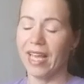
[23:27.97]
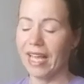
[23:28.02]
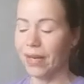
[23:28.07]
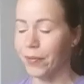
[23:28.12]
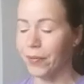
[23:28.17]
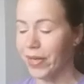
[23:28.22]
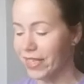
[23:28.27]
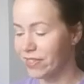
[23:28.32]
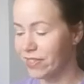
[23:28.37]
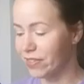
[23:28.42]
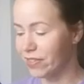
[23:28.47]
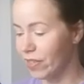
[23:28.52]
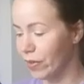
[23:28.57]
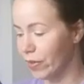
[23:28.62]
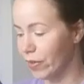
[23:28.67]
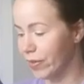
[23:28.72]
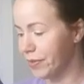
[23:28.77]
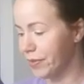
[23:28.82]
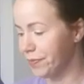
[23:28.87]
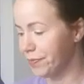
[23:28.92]
Anyway,
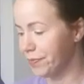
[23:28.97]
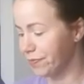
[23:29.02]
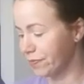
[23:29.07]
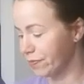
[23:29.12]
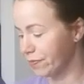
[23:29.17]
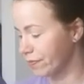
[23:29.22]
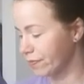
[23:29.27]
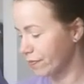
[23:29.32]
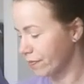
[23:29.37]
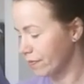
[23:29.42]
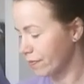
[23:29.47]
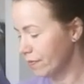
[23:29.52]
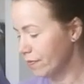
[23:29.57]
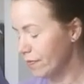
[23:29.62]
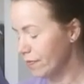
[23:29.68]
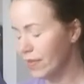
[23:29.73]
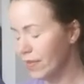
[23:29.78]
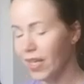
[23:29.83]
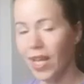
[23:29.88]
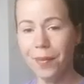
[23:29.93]
so
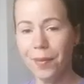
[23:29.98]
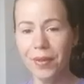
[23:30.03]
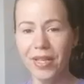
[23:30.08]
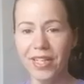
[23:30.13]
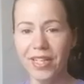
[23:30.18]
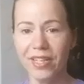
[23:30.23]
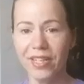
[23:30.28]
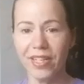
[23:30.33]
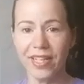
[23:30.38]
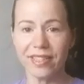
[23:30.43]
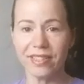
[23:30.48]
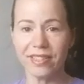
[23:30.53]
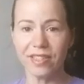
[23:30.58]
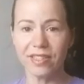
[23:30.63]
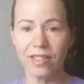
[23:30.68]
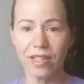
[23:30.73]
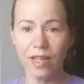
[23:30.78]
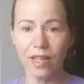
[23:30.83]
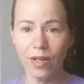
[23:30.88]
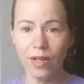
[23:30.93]
I'm gonna let you guys
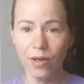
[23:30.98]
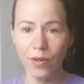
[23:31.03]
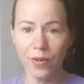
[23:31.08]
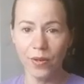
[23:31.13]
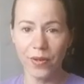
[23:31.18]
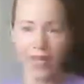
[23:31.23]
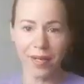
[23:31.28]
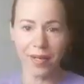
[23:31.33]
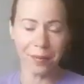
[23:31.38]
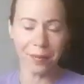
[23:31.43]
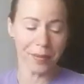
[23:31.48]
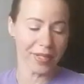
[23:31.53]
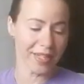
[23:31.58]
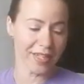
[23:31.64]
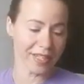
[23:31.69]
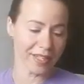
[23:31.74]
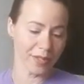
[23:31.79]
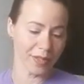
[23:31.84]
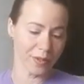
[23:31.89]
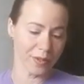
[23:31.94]
go, and I'm
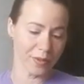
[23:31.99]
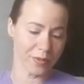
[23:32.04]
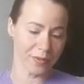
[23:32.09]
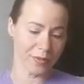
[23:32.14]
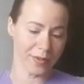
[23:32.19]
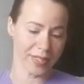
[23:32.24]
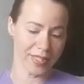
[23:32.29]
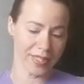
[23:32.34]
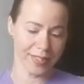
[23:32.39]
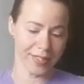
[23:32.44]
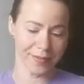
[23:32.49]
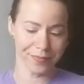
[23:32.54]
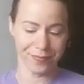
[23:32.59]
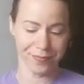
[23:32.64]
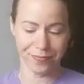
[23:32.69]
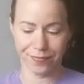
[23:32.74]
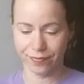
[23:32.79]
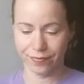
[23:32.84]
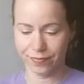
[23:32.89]
gonna go